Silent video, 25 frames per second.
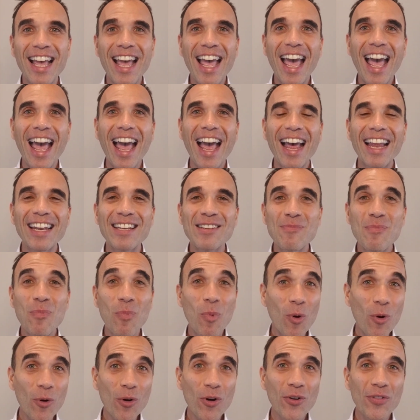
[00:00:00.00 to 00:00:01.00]
And
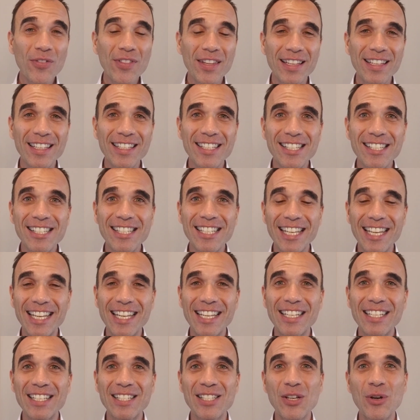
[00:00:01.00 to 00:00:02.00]
more on this
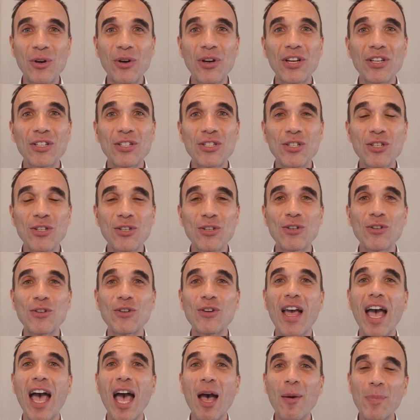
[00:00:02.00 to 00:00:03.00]
is going to
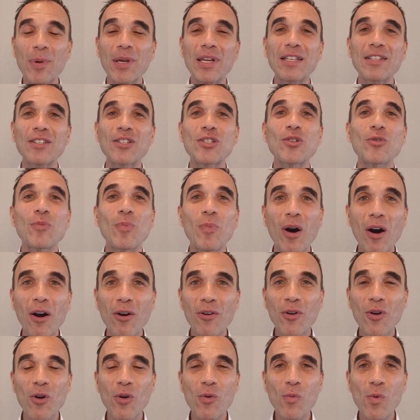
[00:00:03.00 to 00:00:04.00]
happen
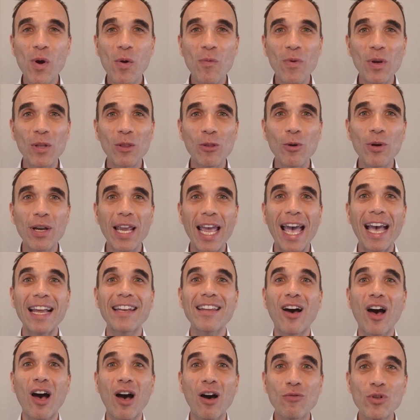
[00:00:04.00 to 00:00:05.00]
tomorrow when we look at
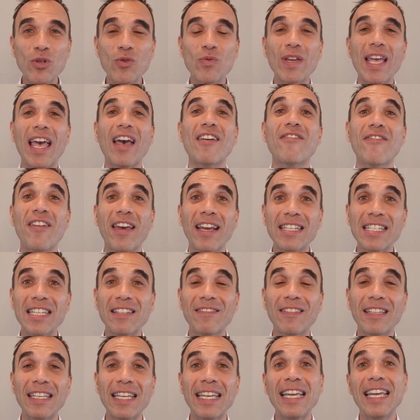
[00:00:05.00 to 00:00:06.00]
how do we
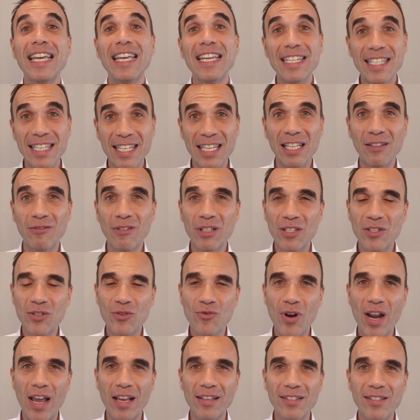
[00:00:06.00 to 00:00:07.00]
effectively deal with
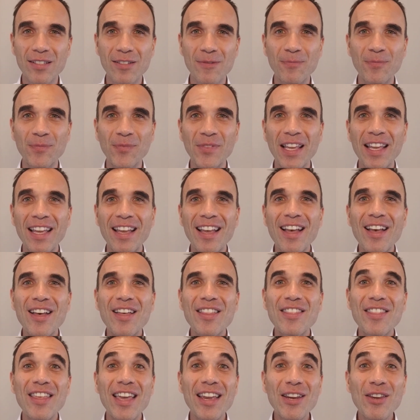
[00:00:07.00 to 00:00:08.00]
stress.
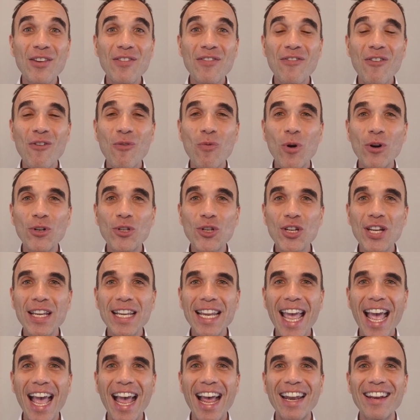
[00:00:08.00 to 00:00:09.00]
Thank you for
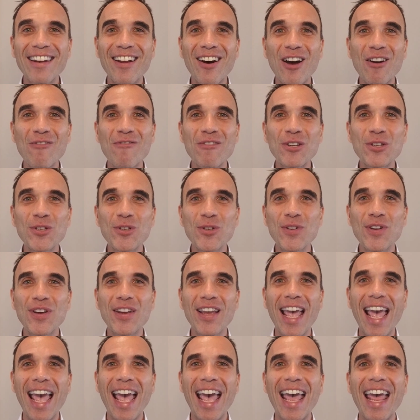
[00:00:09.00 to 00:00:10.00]
watching, and I wish
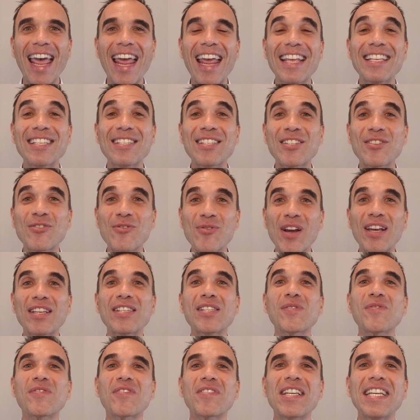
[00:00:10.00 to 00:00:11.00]
you a
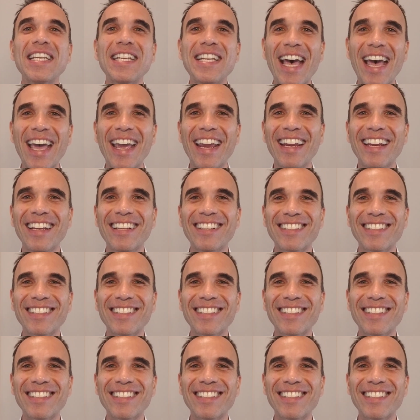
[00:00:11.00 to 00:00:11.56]
stress-free day.